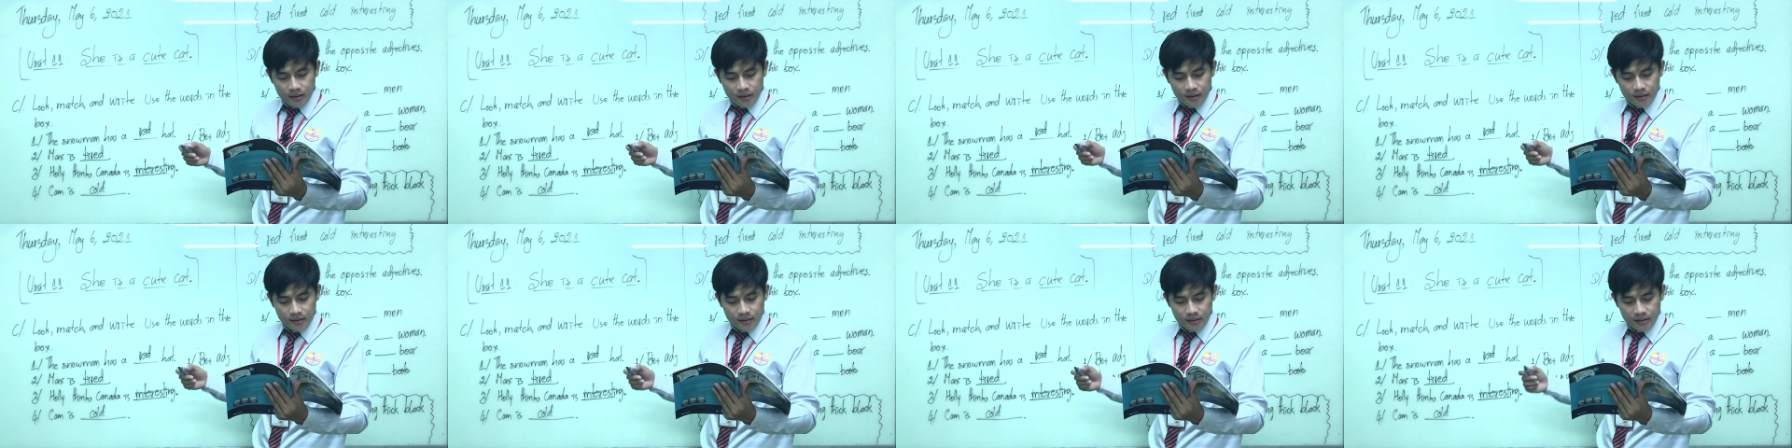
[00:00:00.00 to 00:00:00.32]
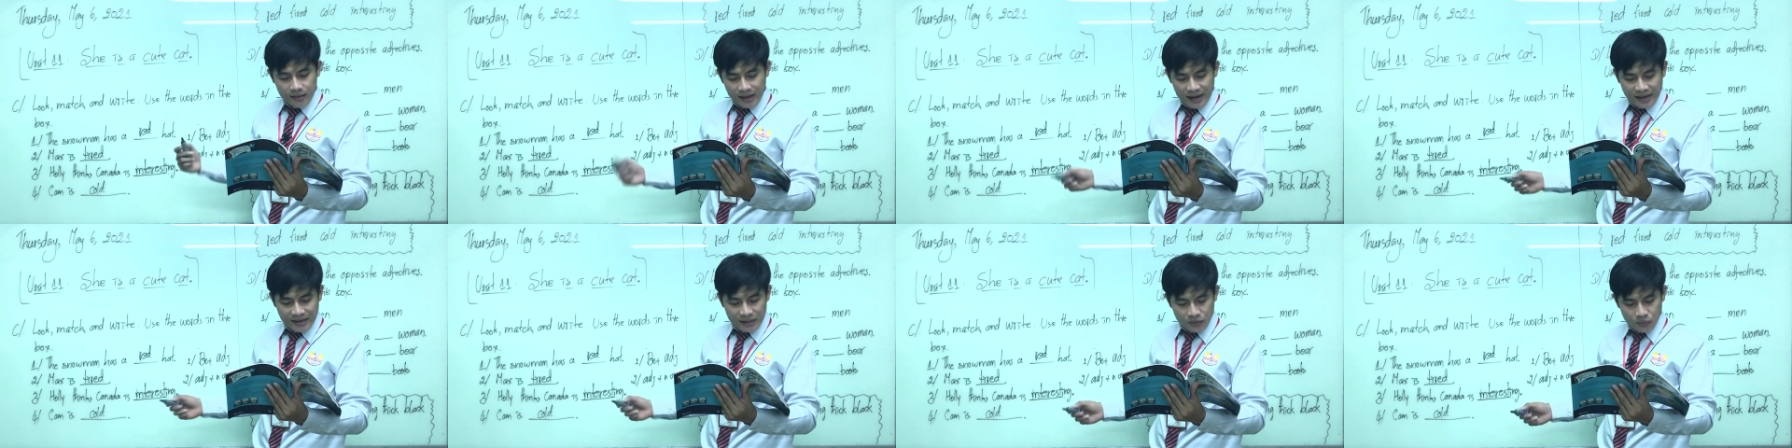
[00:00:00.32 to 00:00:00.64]

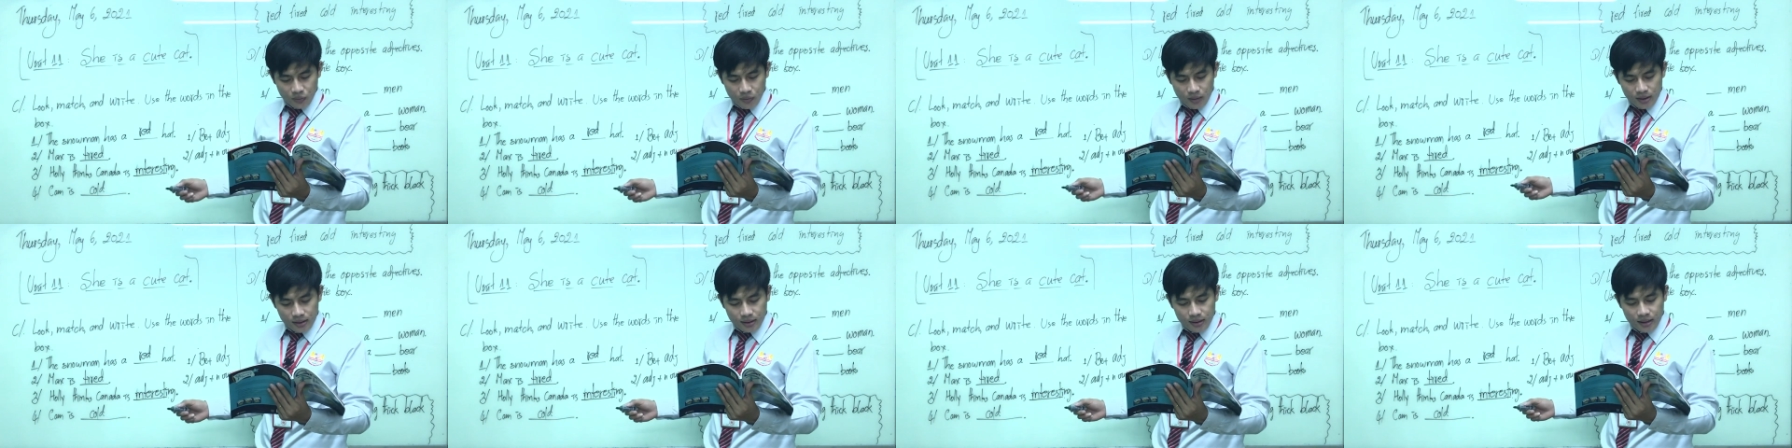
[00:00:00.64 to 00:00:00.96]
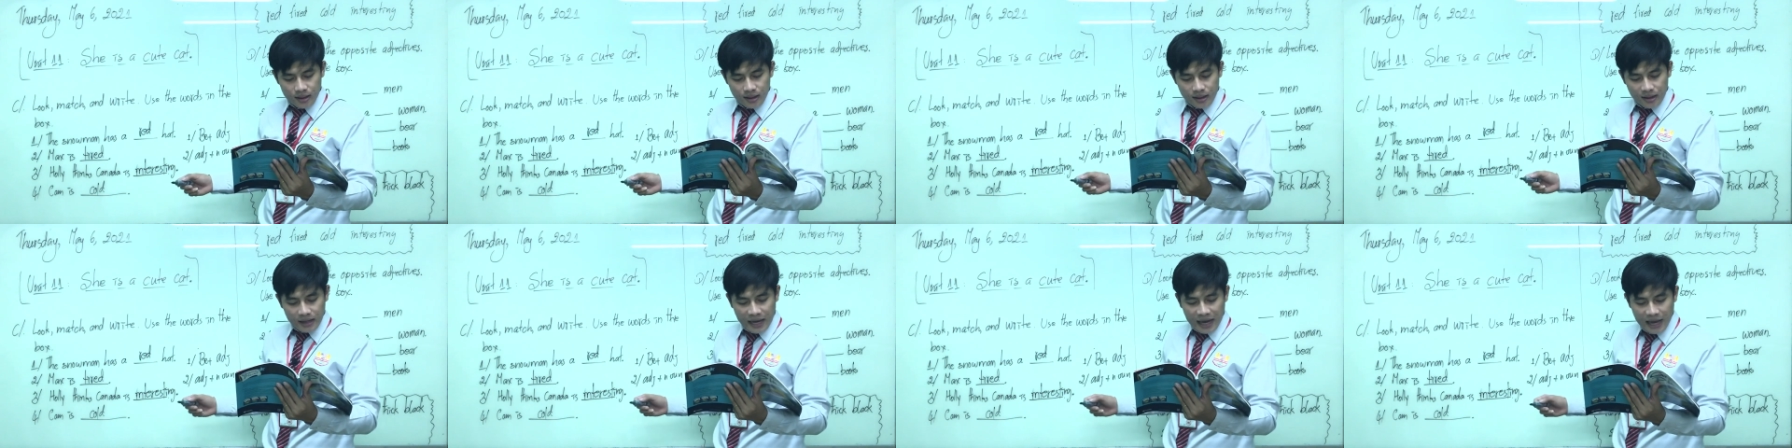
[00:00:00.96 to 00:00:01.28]
the last
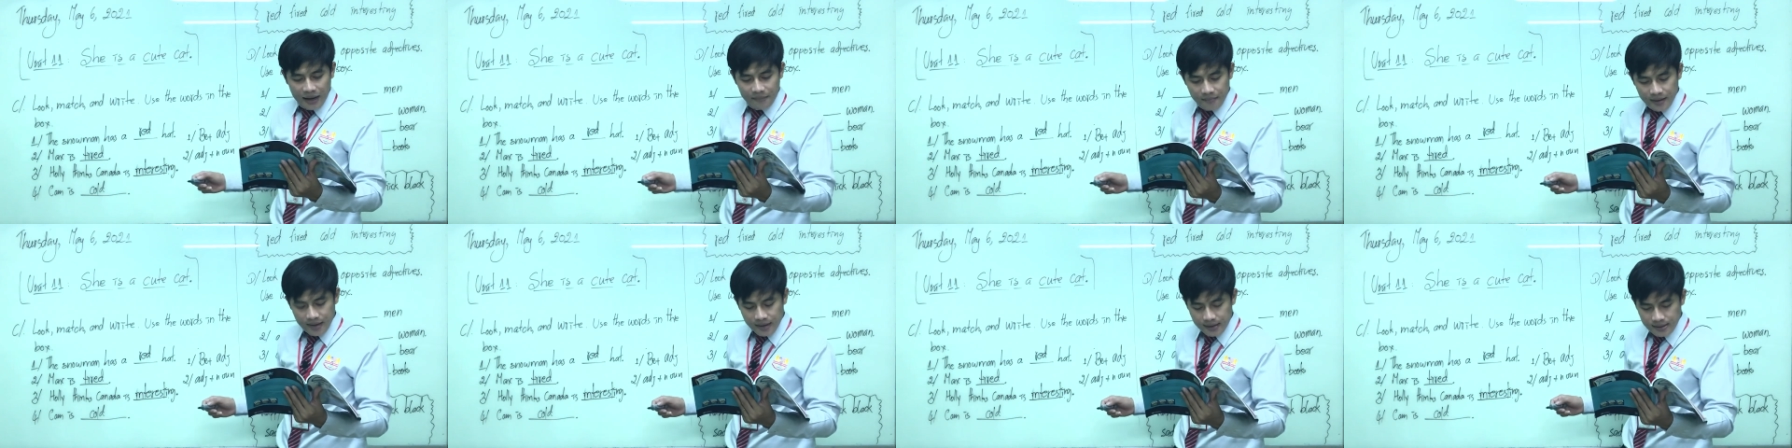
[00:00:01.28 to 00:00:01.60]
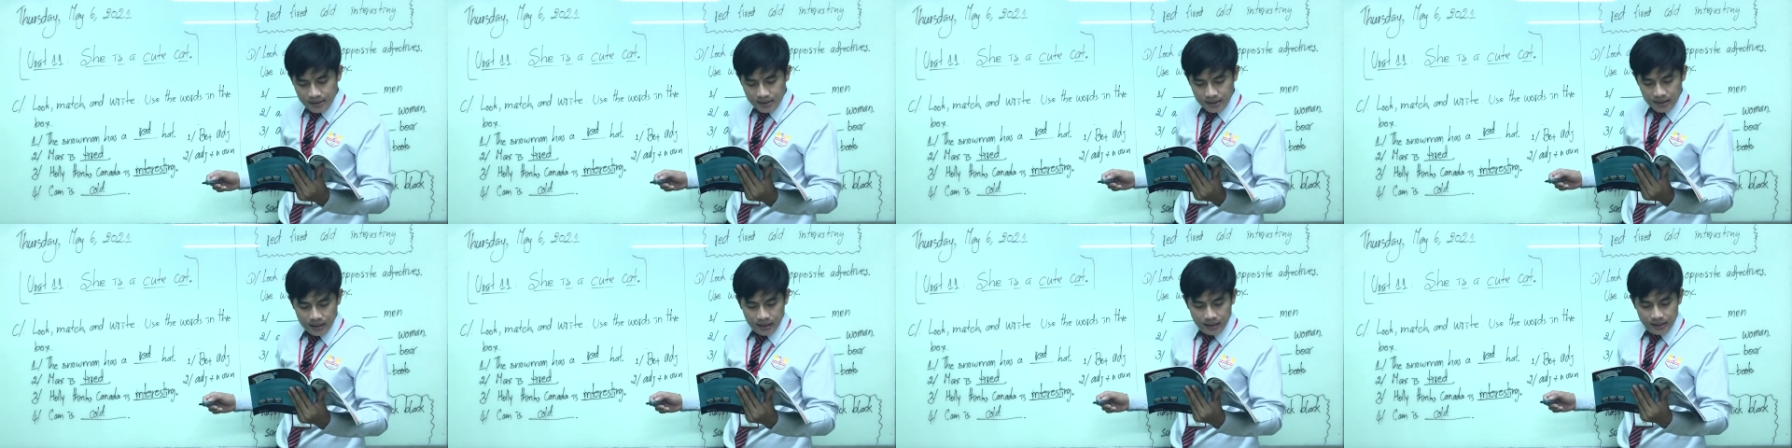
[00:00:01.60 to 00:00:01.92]
one, Cam
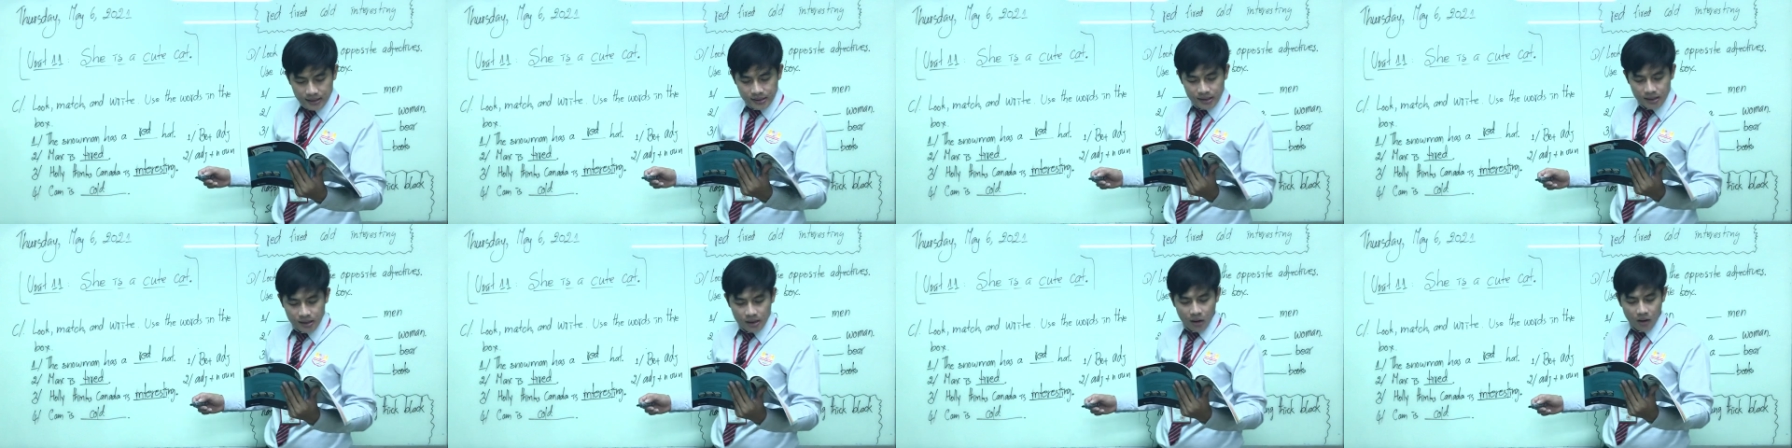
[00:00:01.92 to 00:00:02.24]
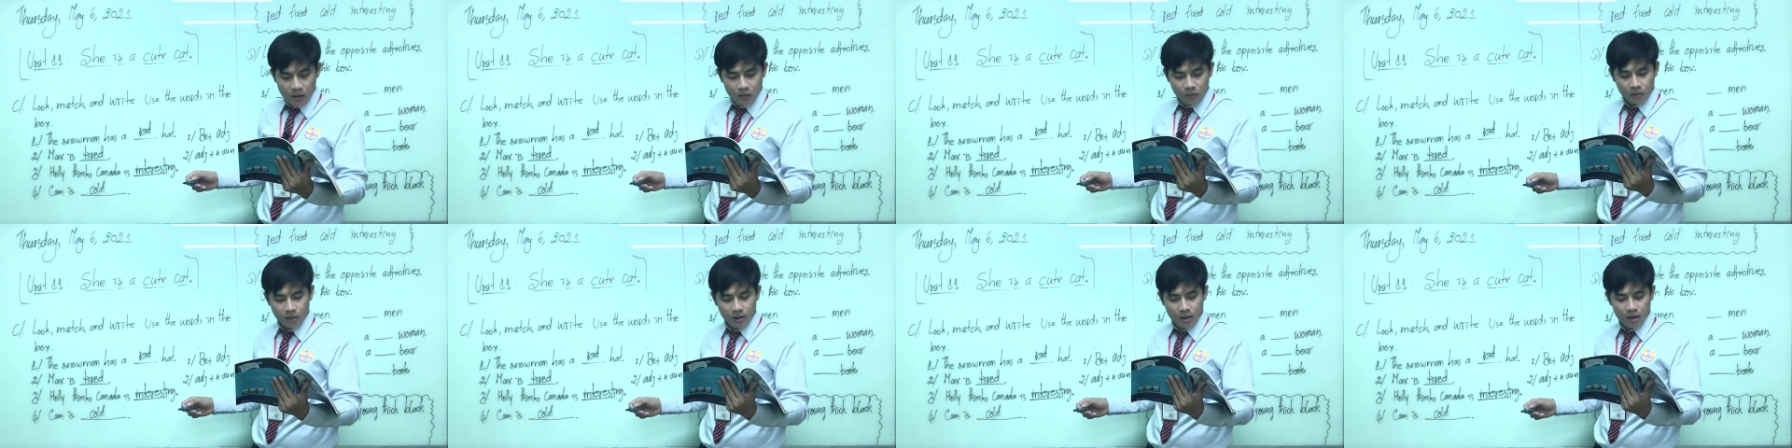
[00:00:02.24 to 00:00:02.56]
is, is
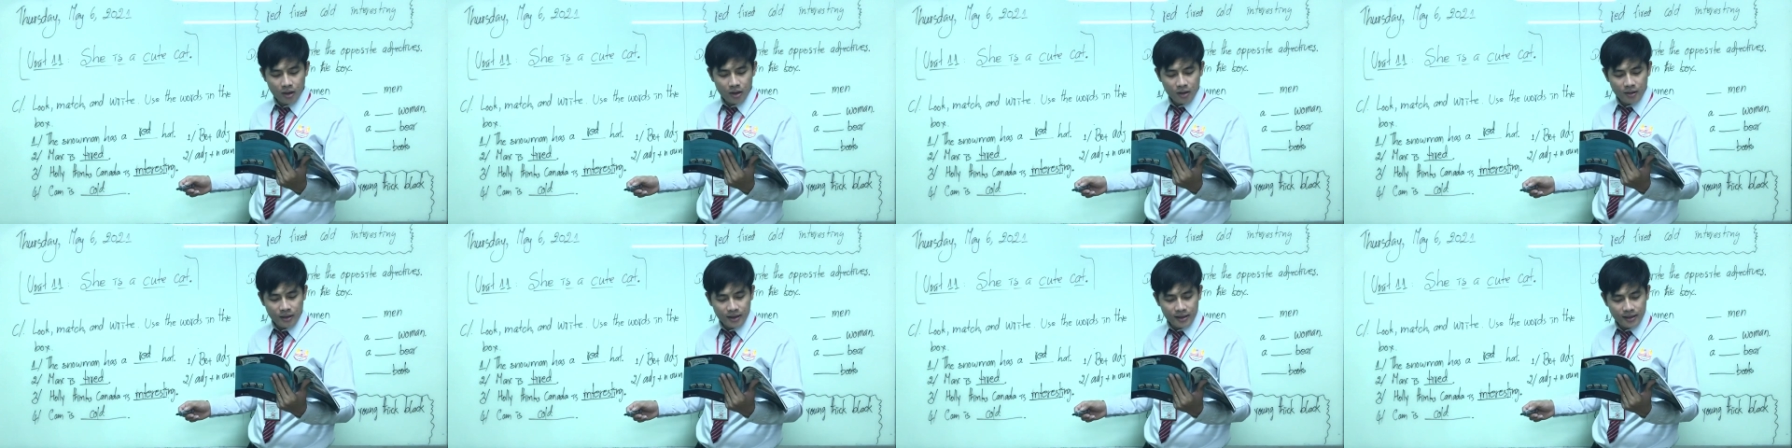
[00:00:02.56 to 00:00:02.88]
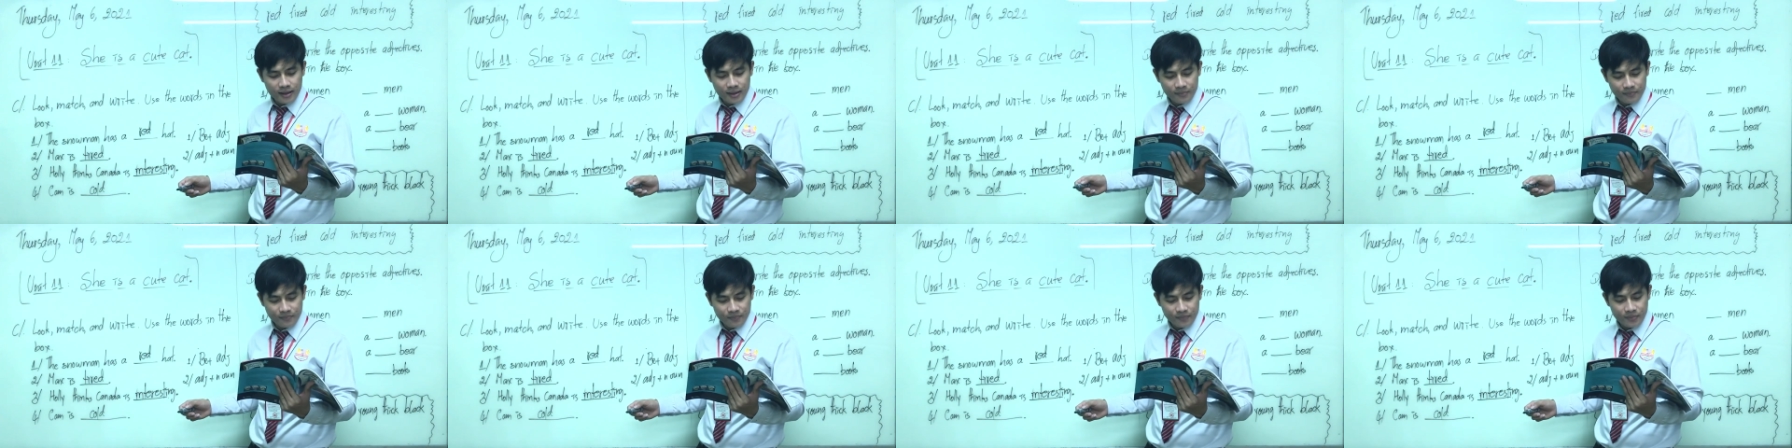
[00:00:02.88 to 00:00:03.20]
cold. Look at
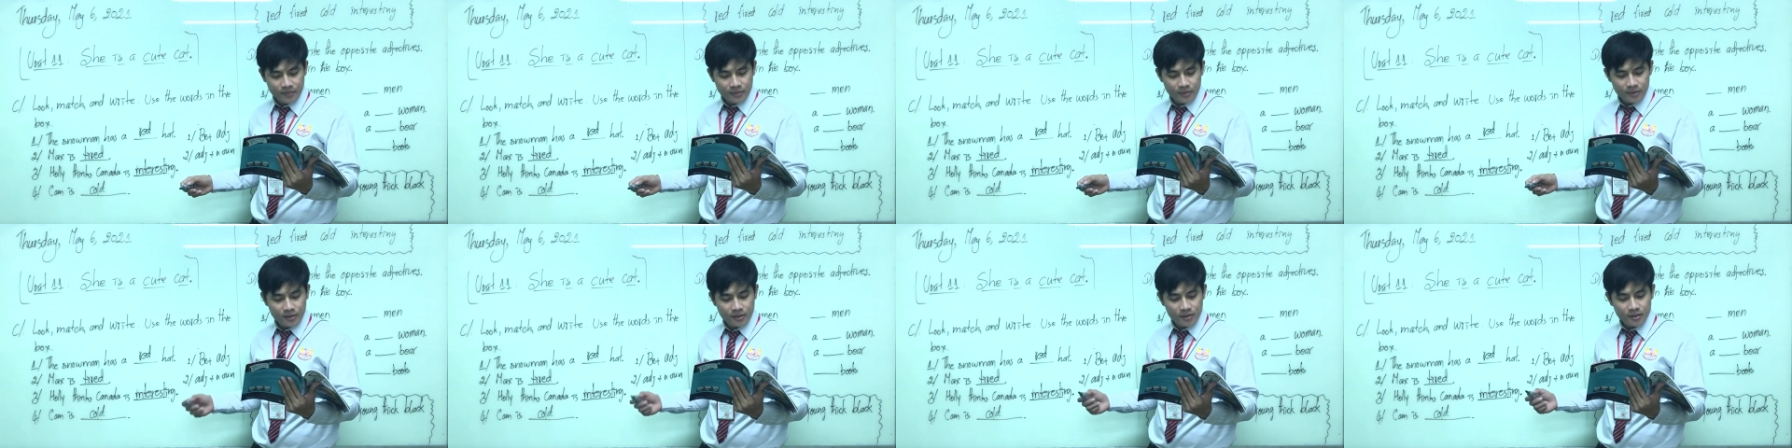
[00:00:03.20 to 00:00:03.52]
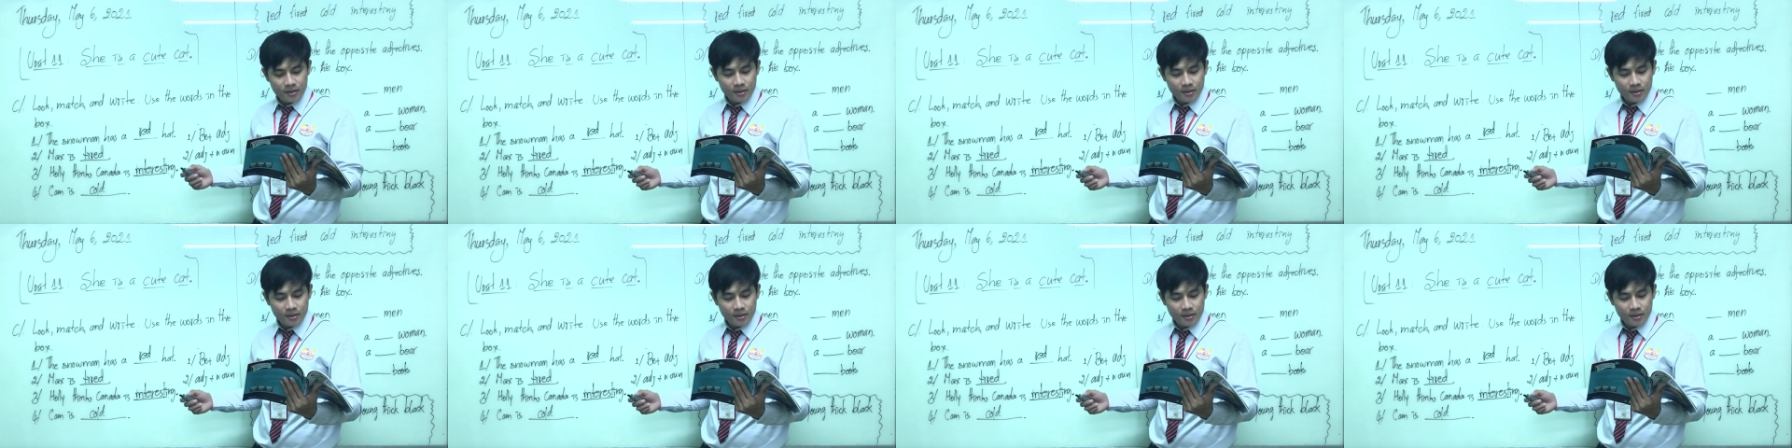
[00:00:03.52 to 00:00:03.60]
him.